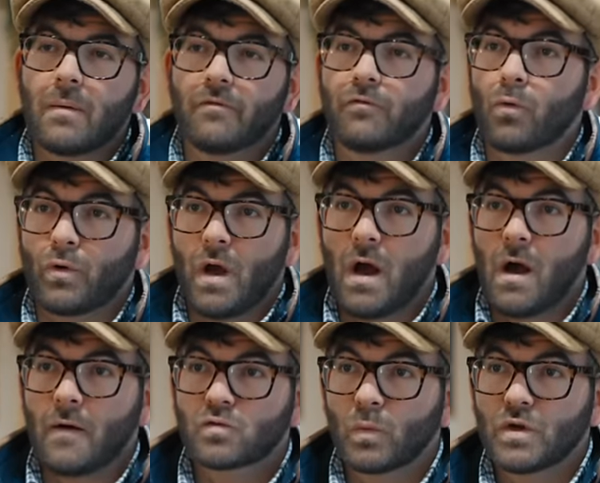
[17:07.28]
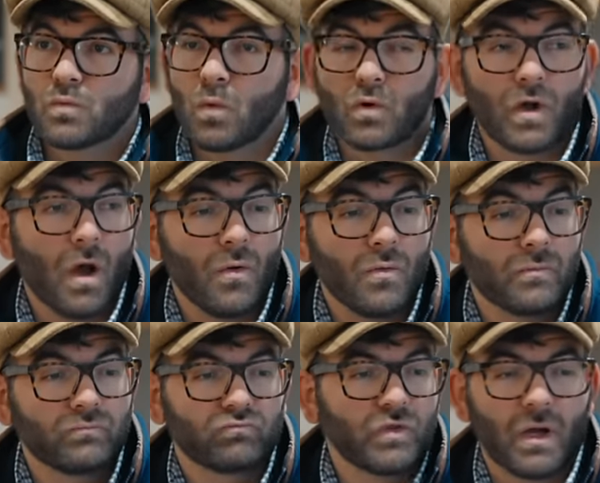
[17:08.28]
gram 4.5s, which will go
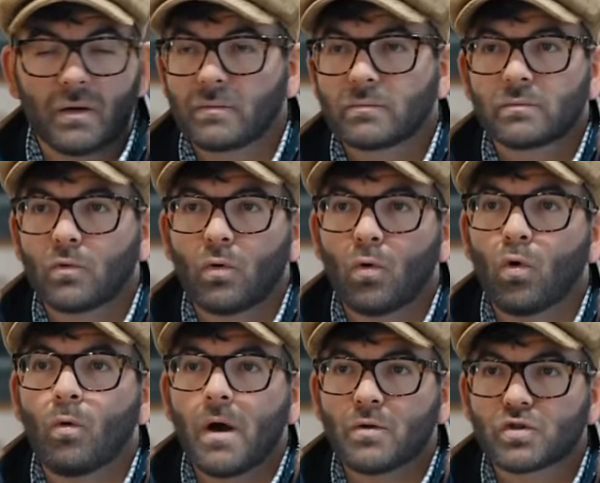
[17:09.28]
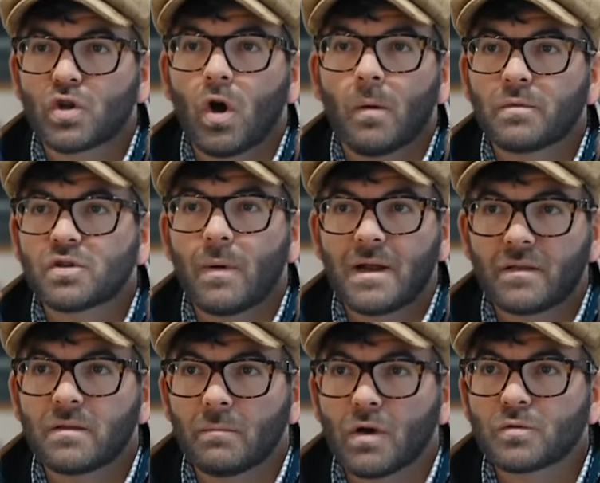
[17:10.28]
almost up to
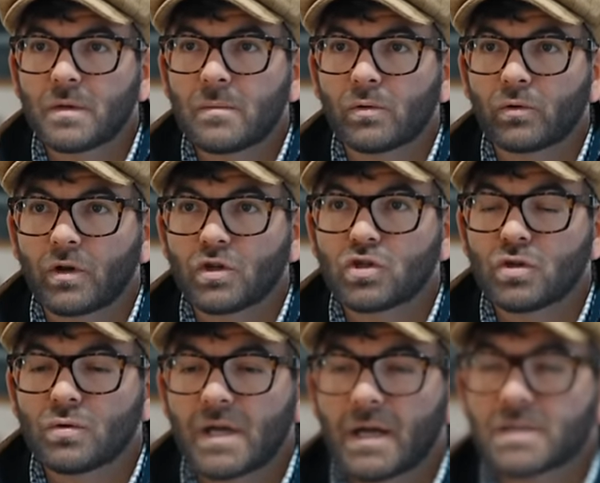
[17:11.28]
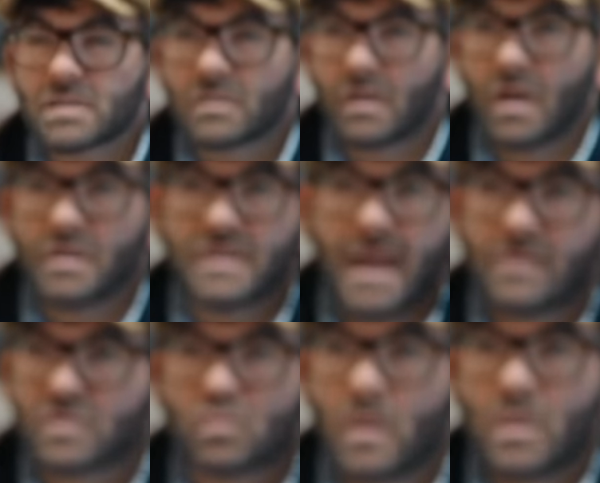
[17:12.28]
anything most people are going to shoot at. And down
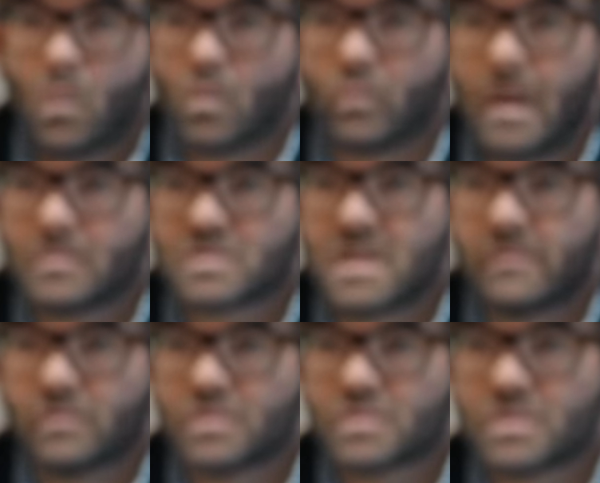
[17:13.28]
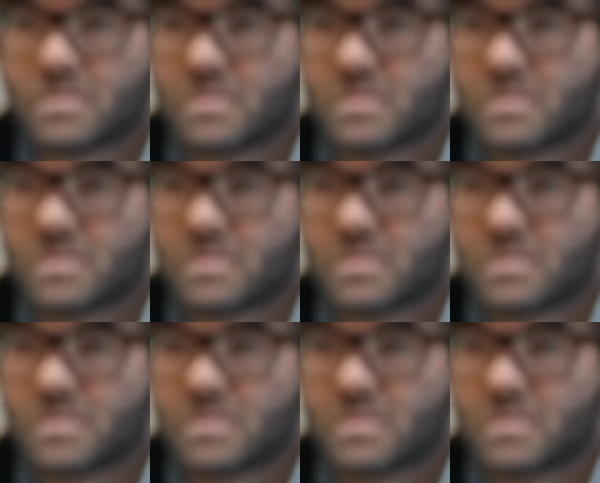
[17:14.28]
to 21 gram sevens,